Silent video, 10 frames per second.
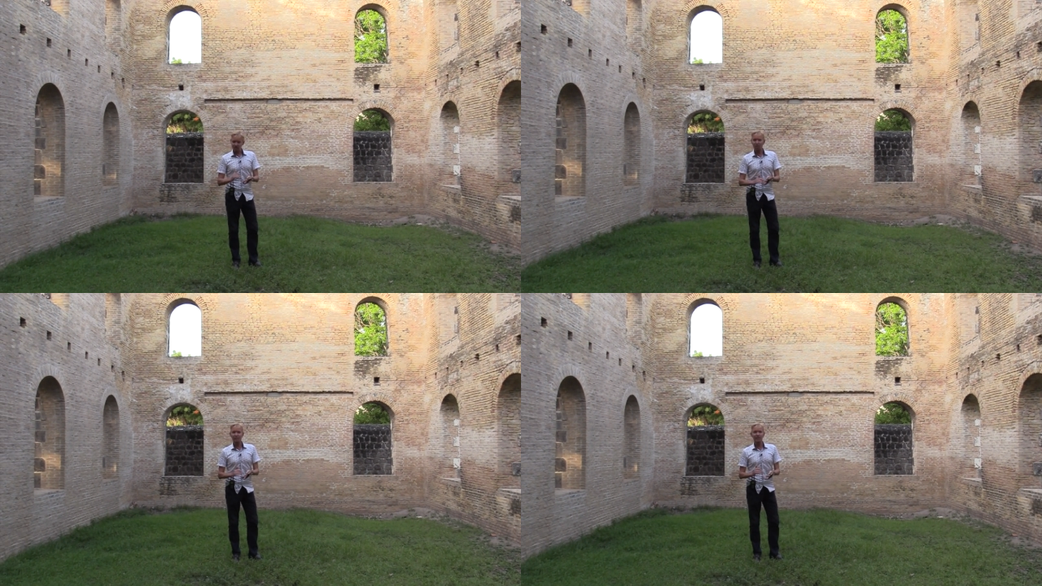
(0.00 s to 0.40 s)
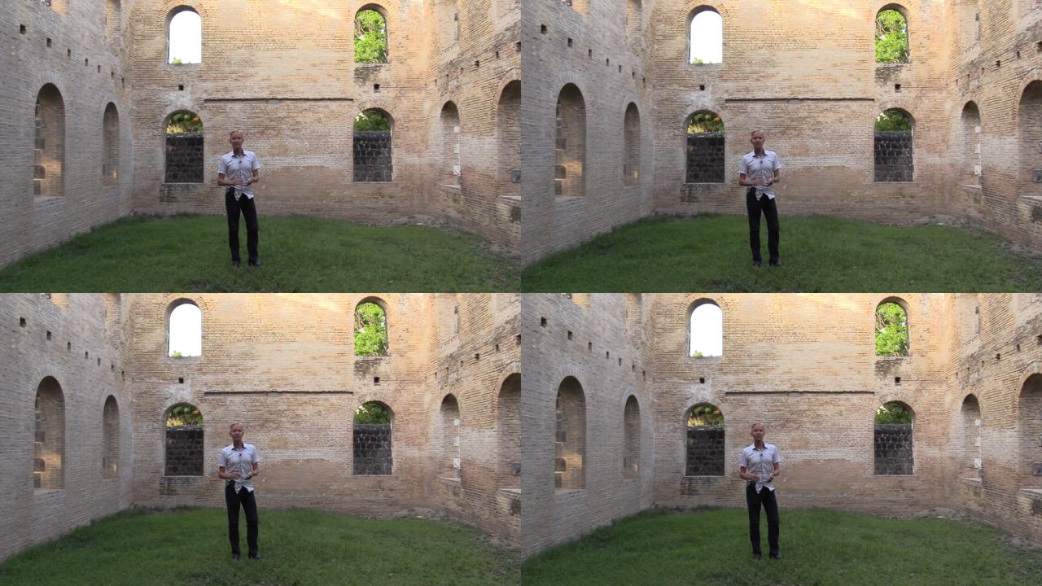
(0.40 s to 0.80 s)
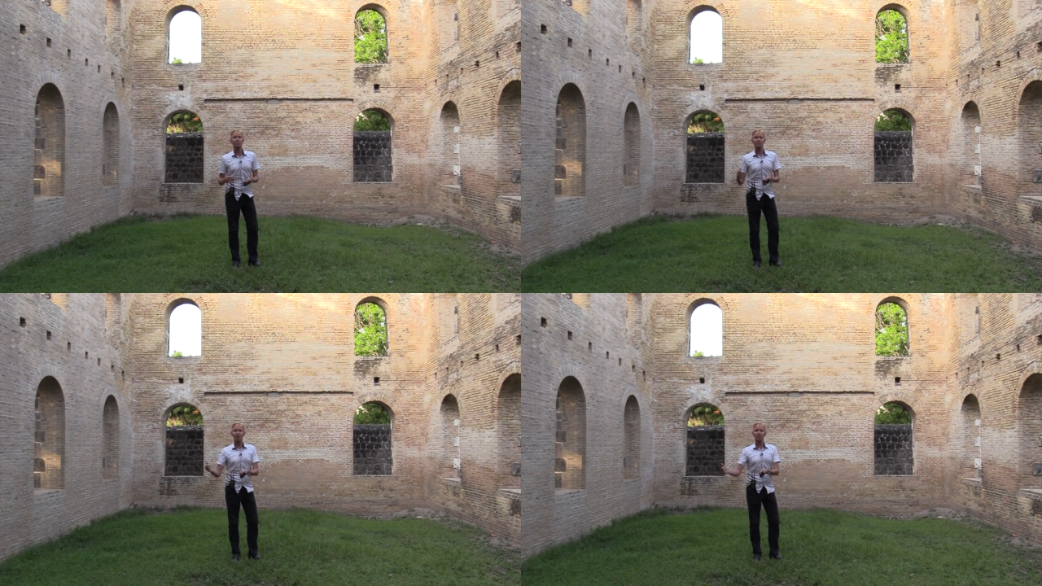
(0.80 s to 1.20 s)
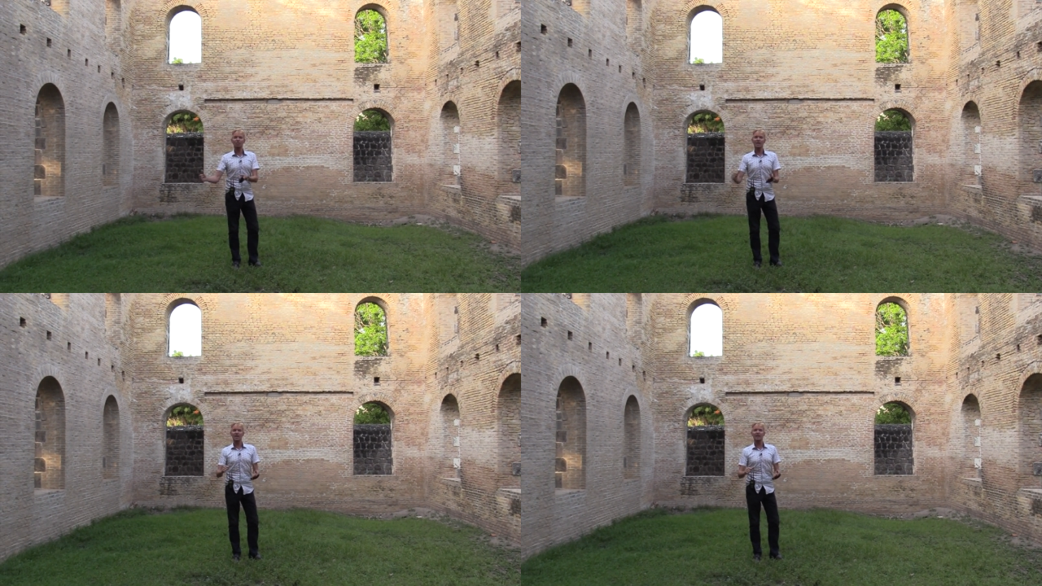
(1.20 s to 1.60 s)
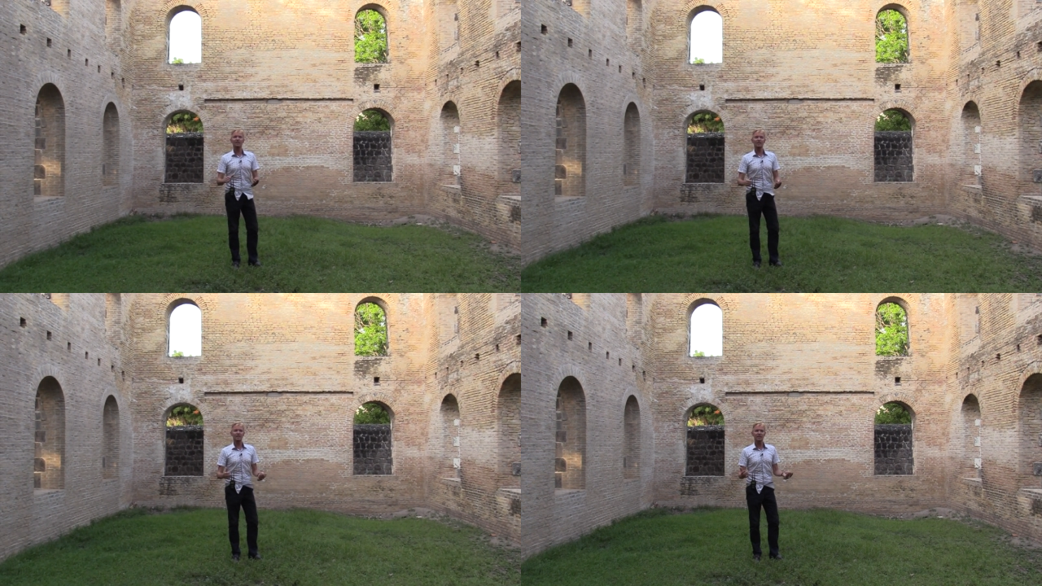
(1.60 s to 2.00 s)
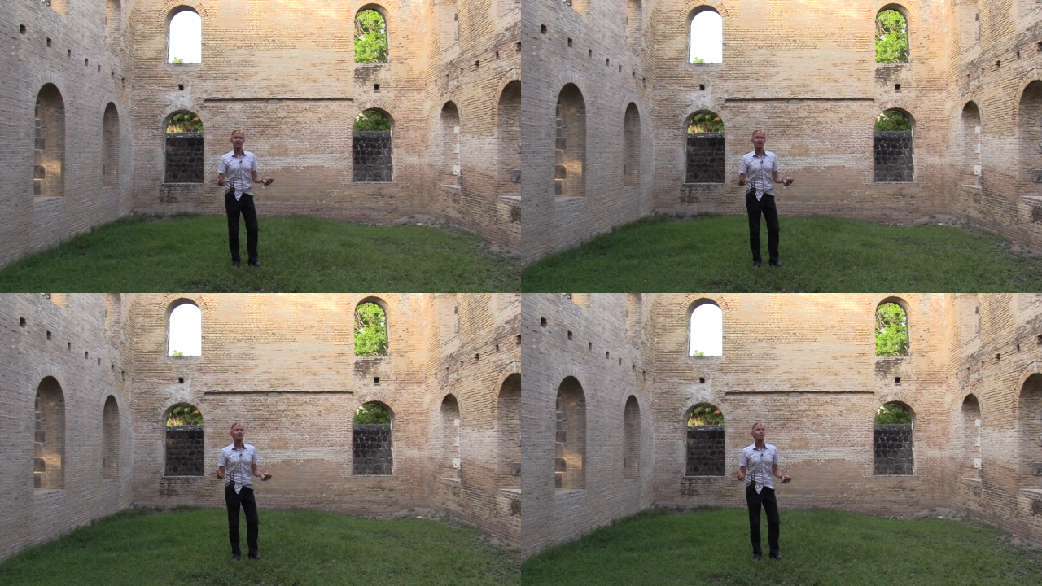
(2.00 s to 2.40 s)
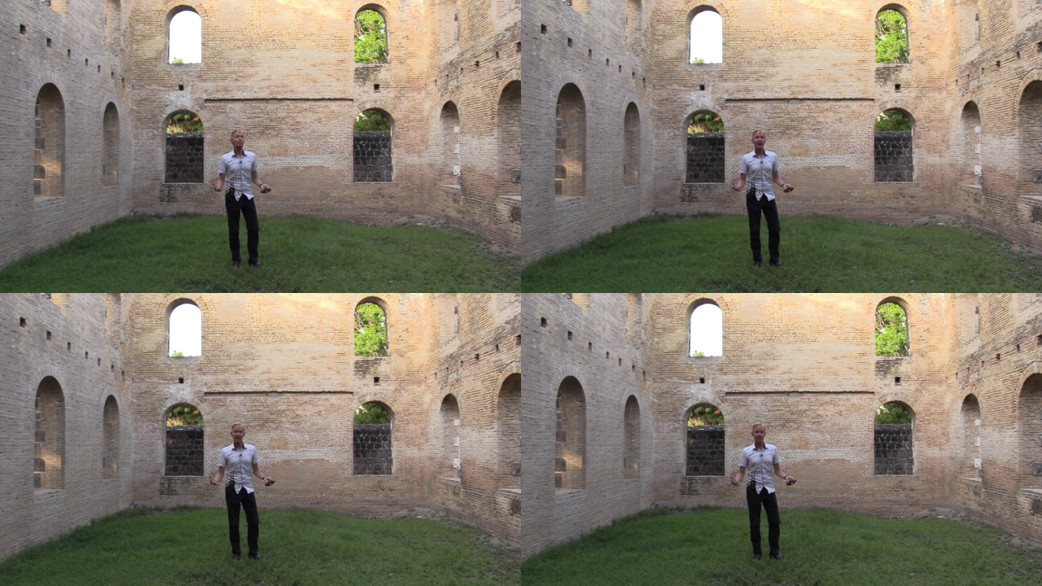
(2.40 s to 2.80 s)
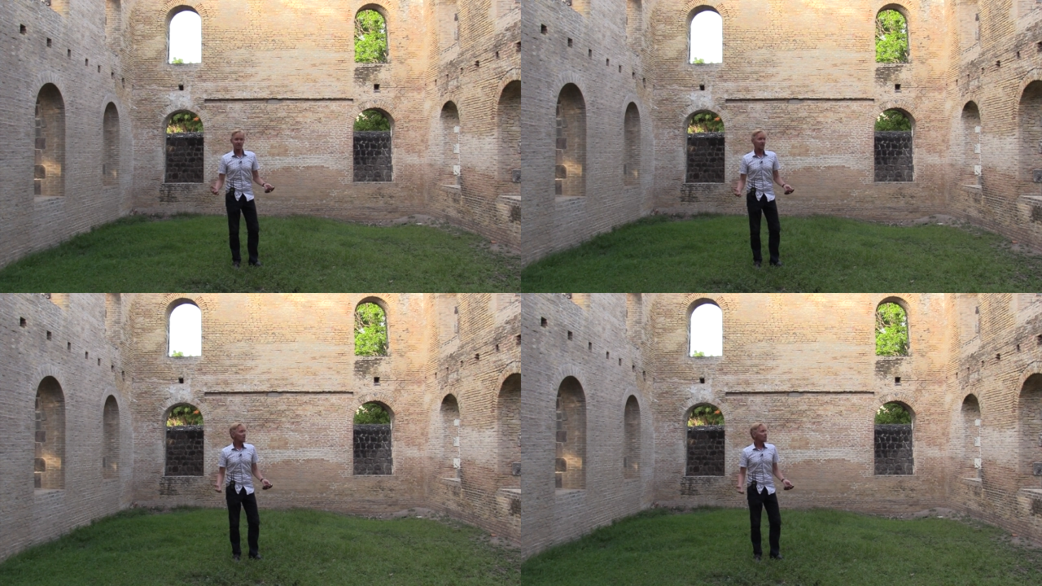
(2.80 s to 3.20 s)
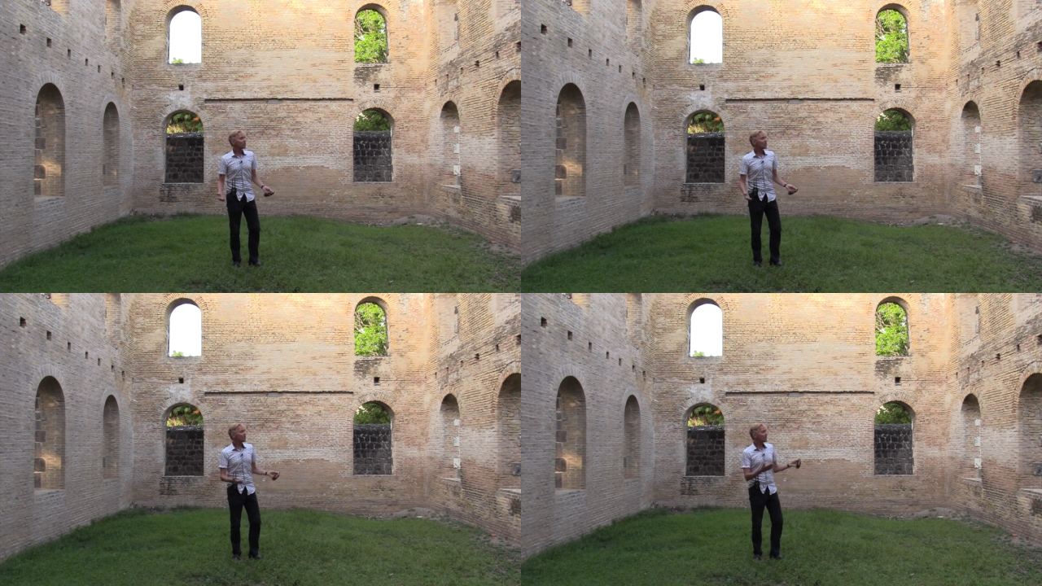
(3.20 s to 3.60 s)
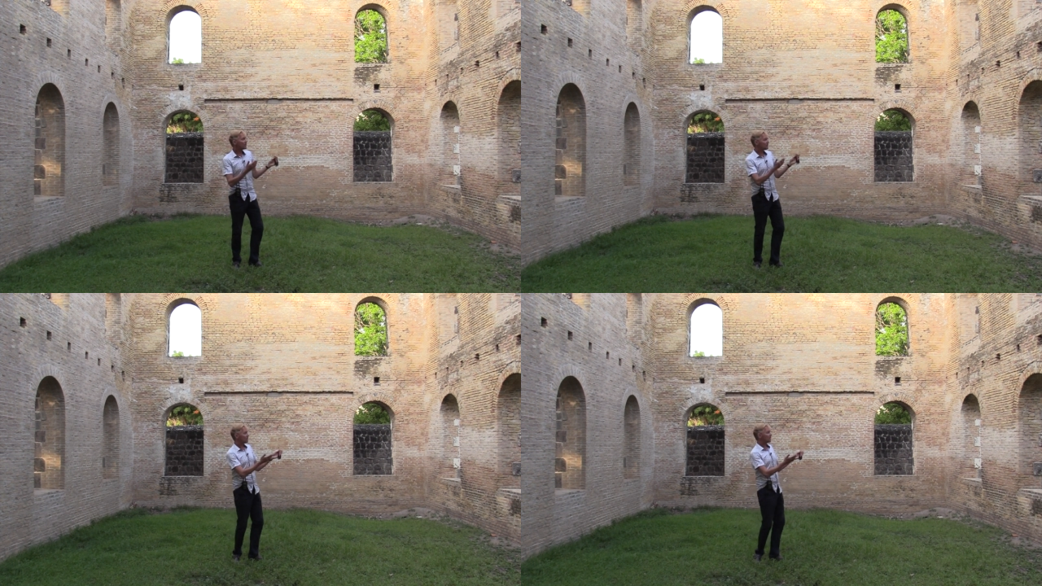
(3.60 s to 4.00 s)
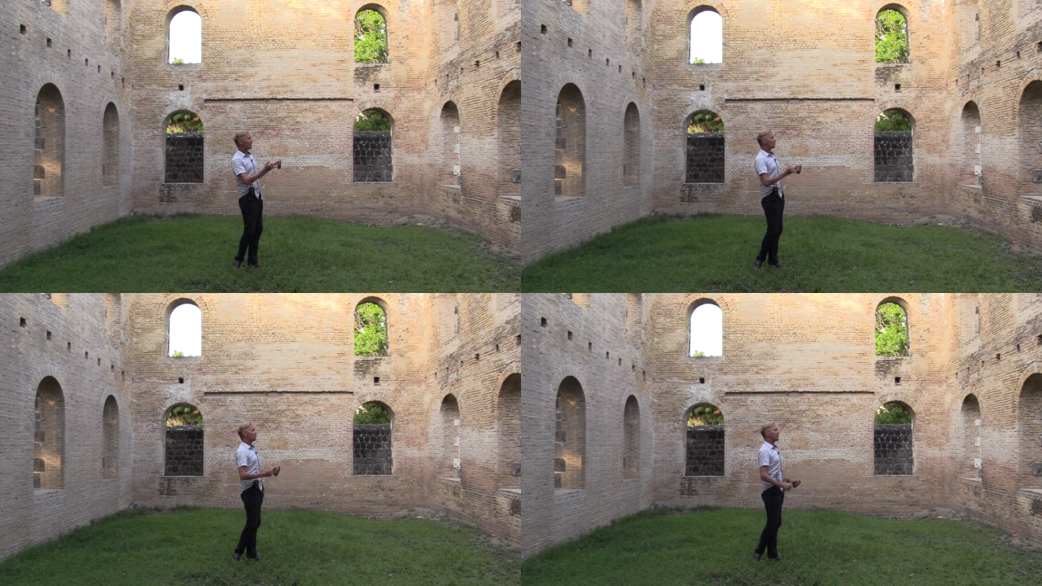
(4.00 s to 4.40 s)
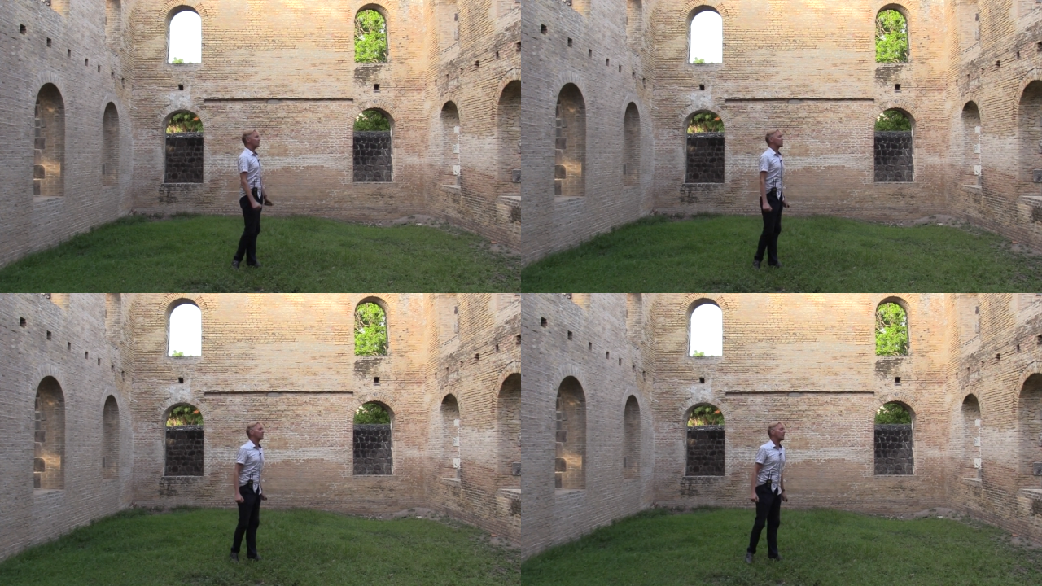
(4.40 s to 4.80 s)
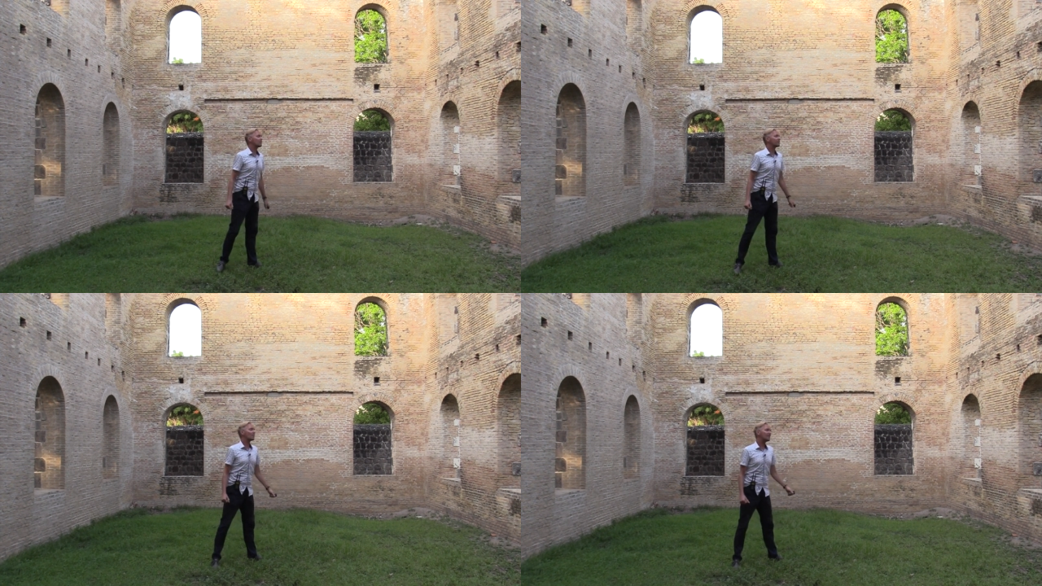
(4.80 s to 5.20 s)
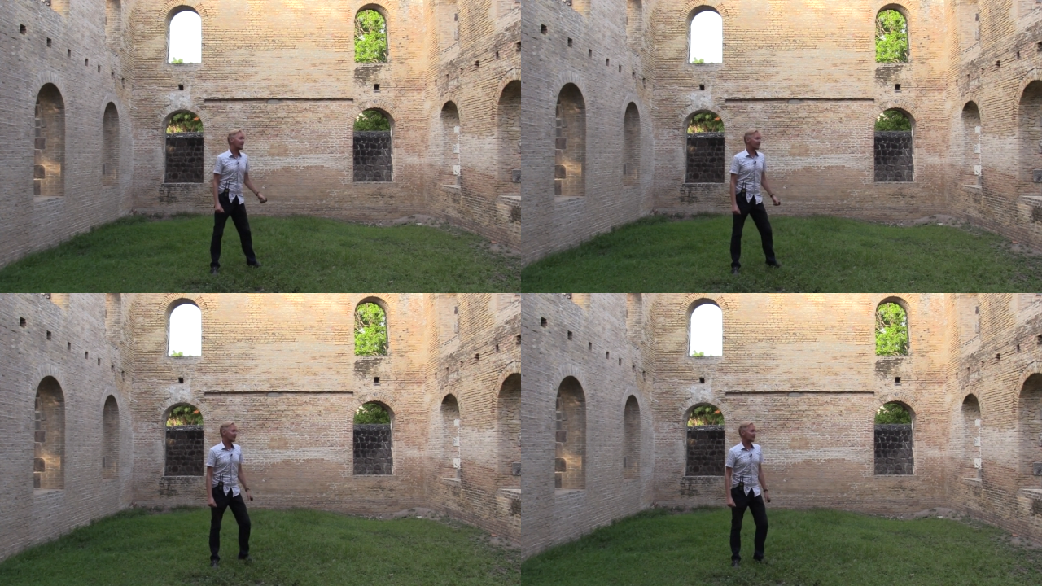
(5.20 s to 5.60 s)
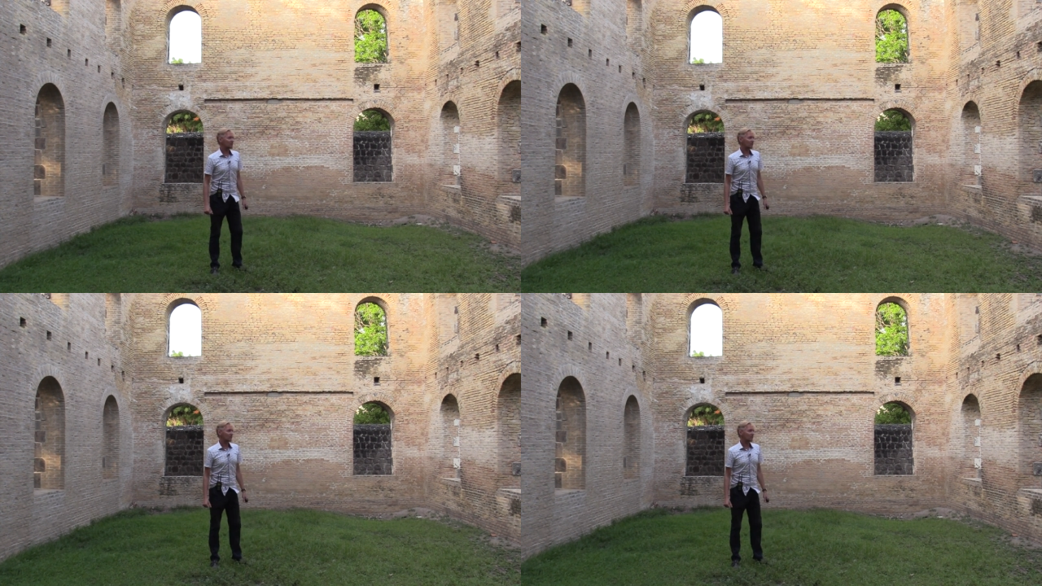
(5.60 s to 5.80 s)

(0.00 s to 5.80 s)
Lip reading: No face is visible, so there are no lips to read.